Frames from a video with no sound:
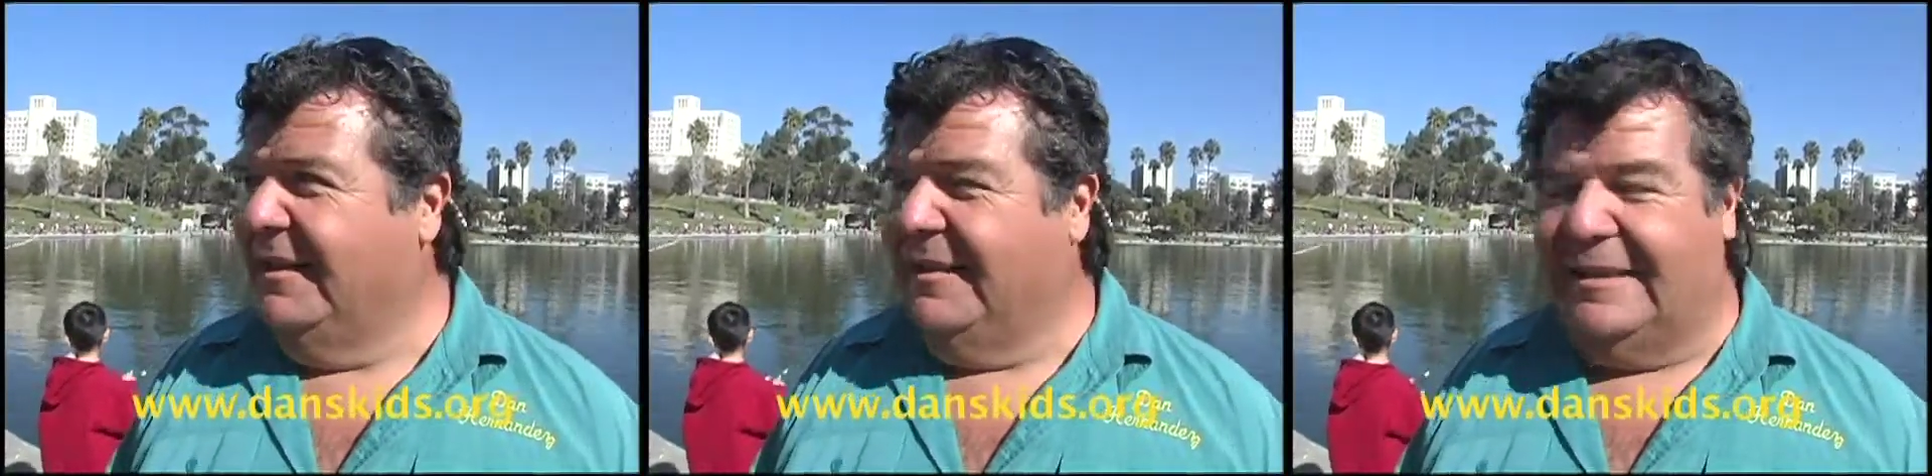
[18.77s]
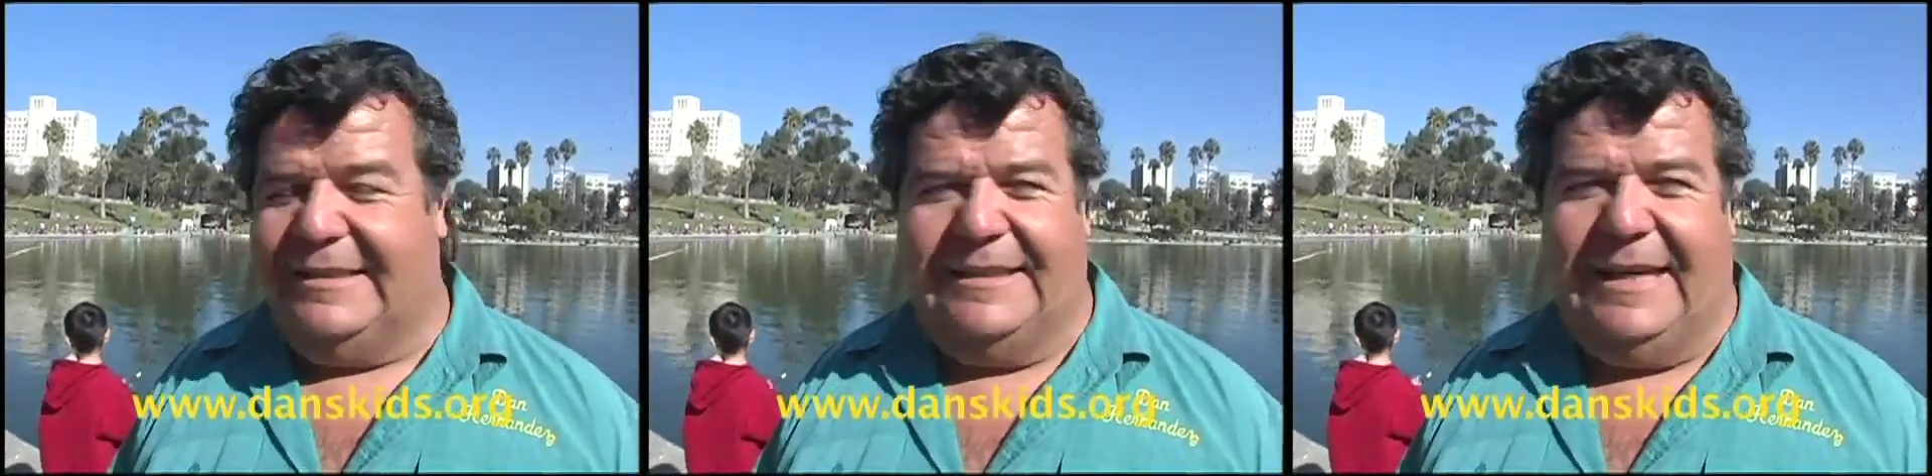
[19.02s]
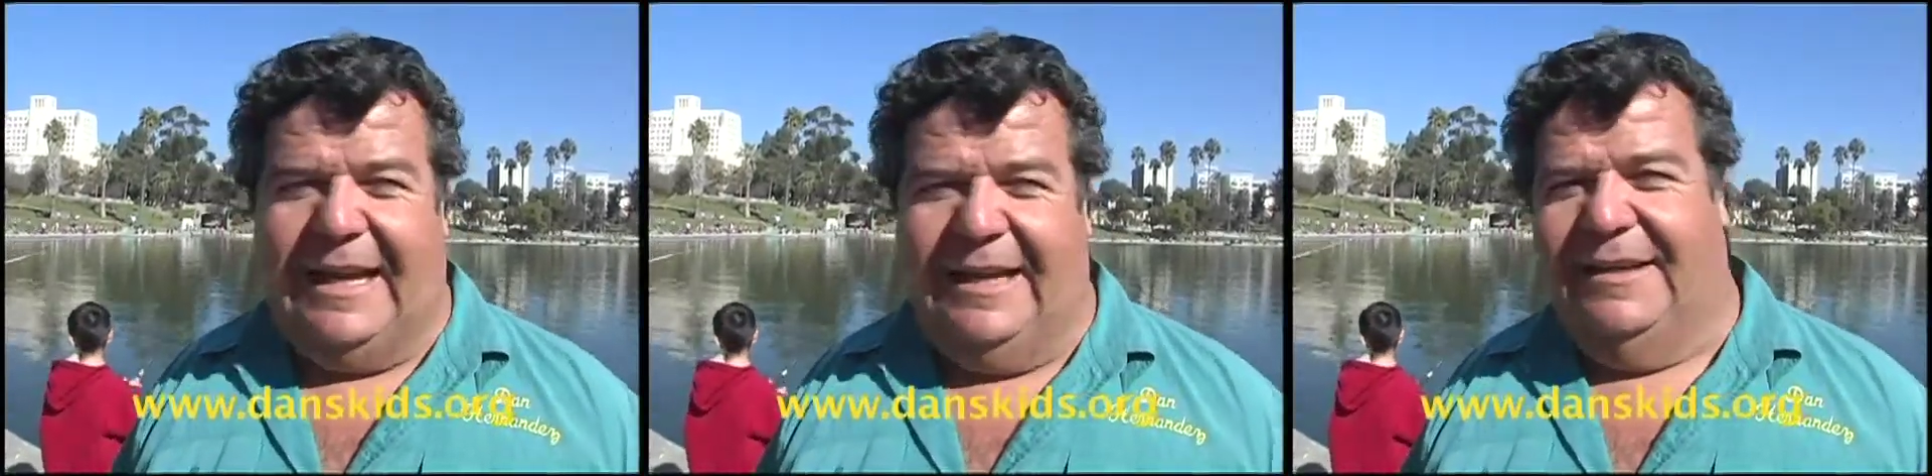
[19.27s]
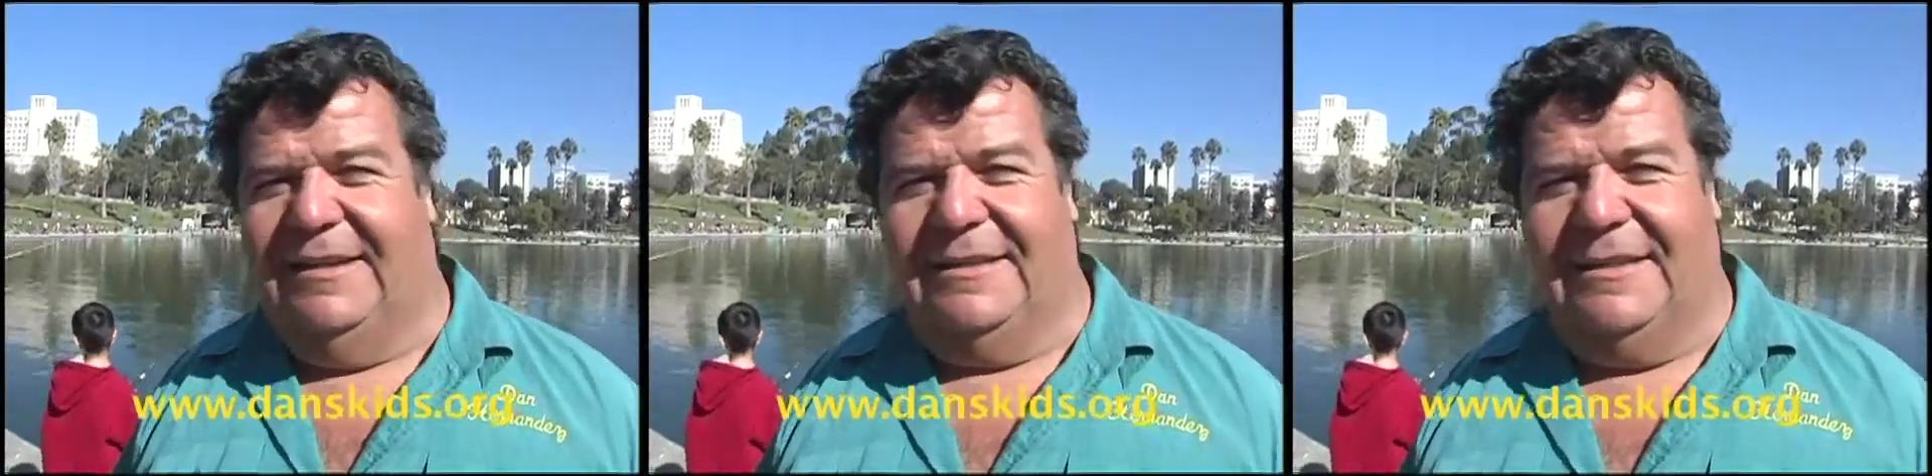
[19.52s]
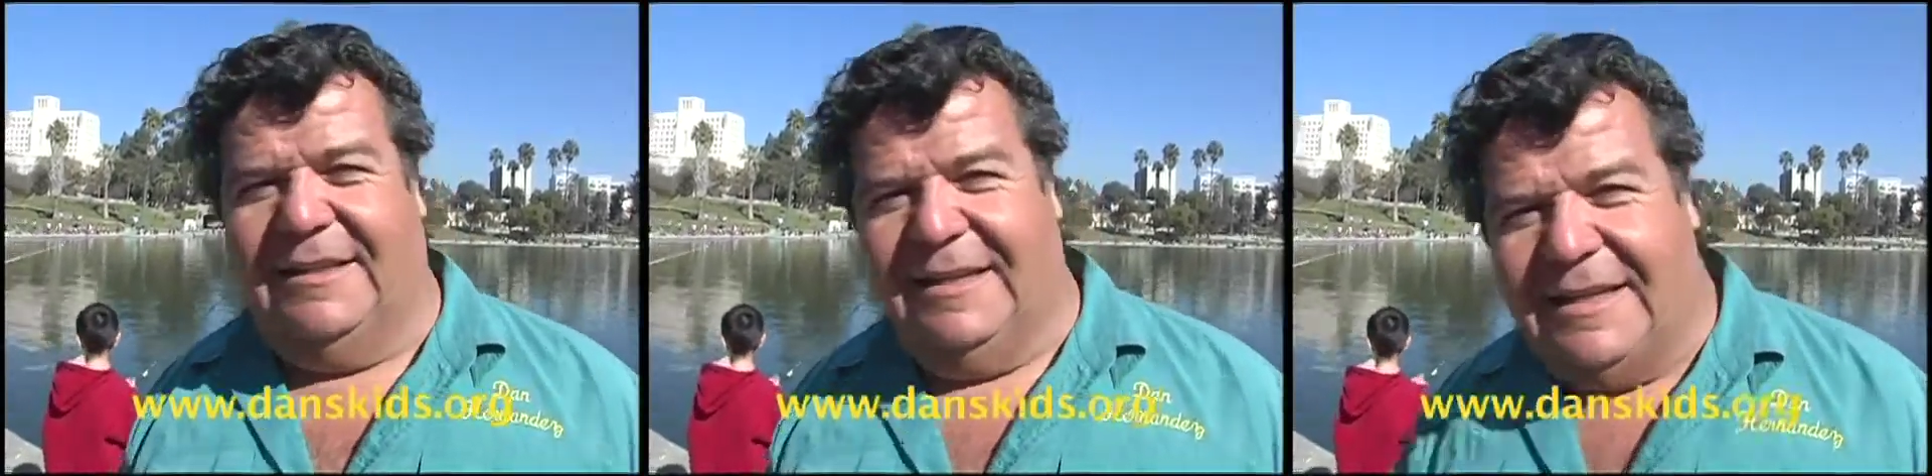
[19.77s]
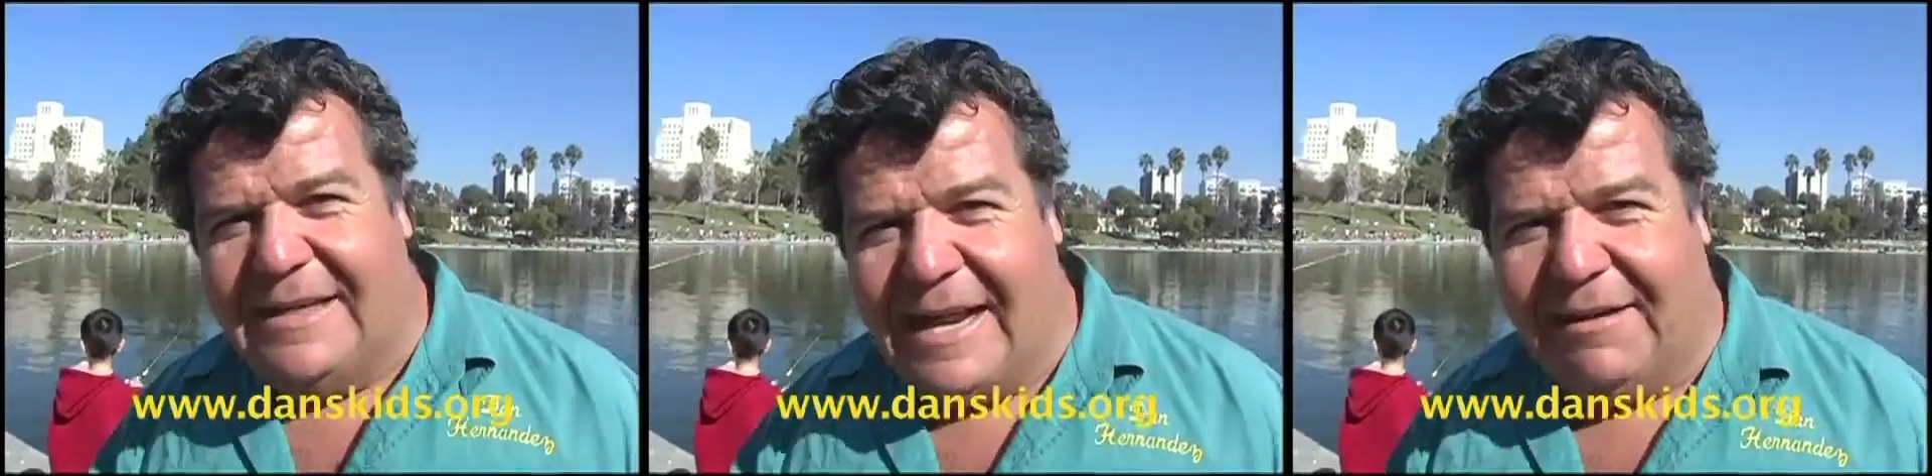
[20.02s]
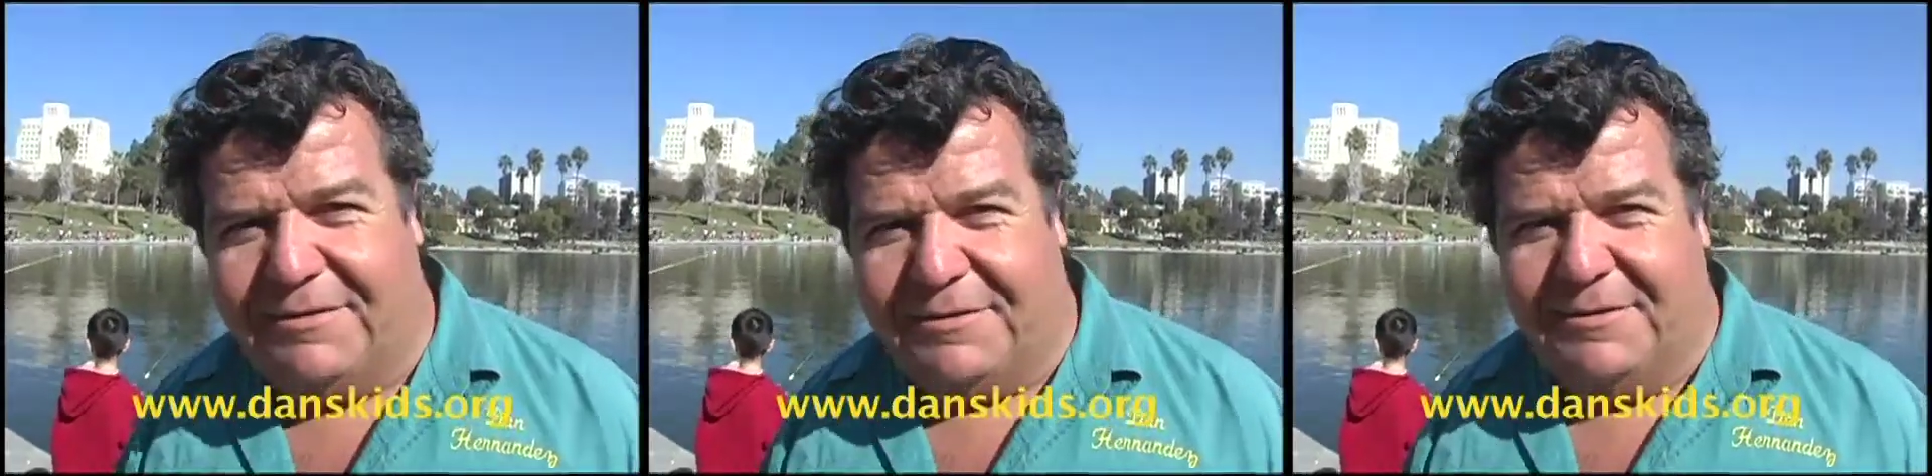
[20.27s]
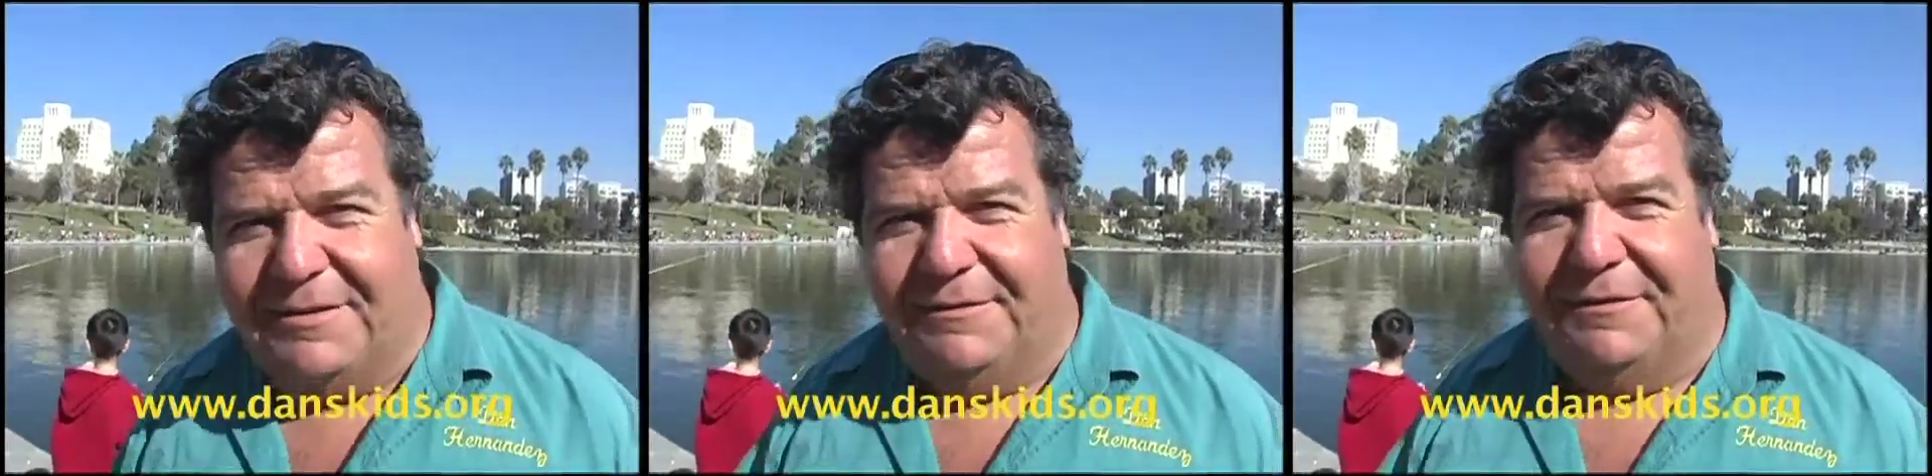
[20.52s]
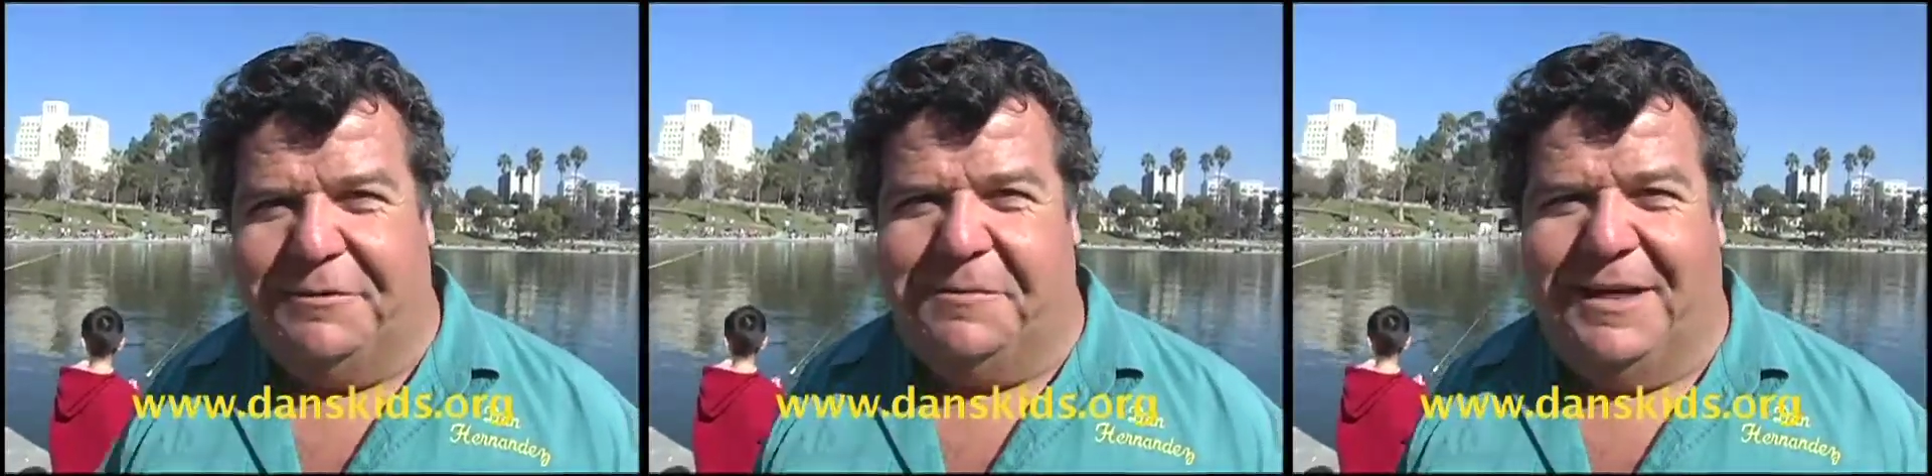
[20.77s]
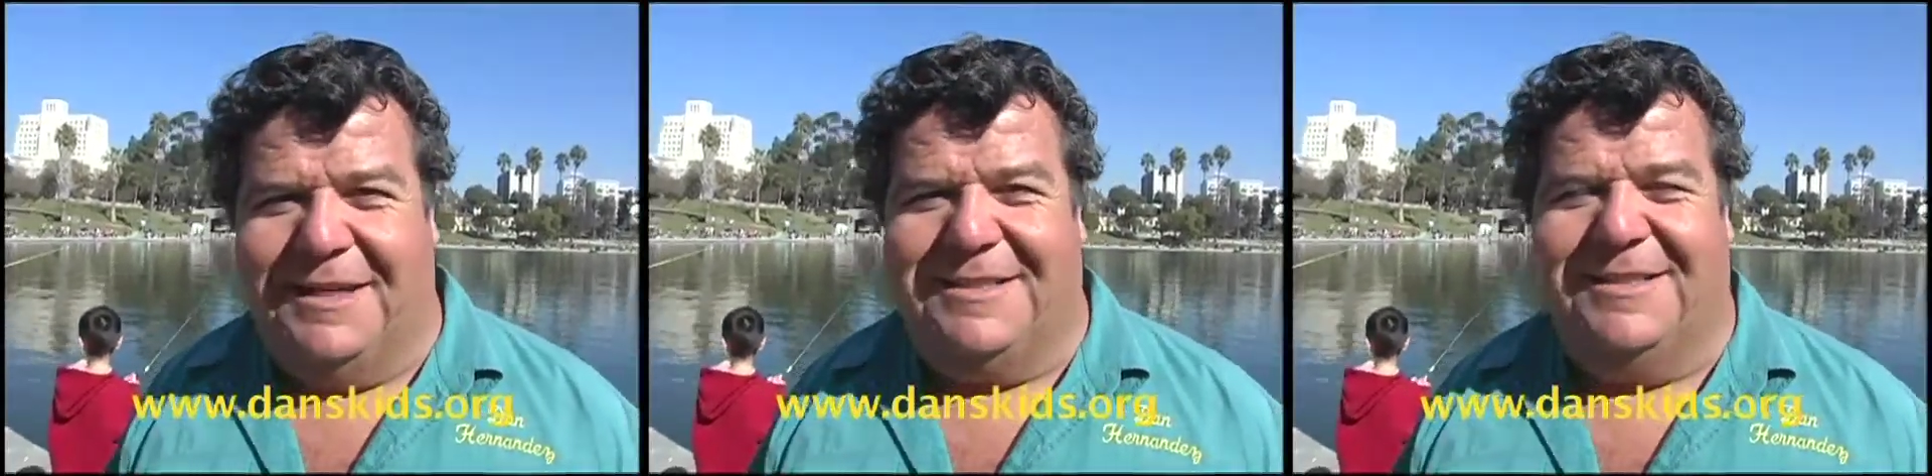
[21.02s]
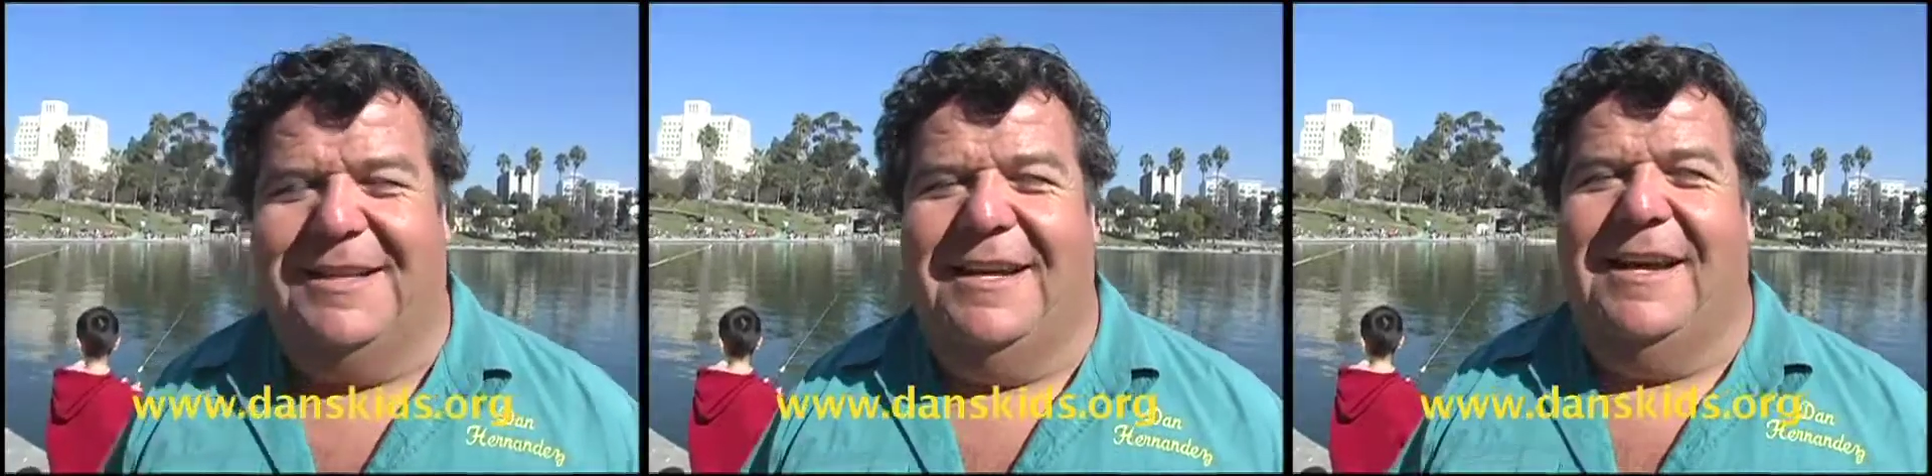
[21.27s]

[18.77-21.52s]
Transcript: the state is going to announce in a few minutes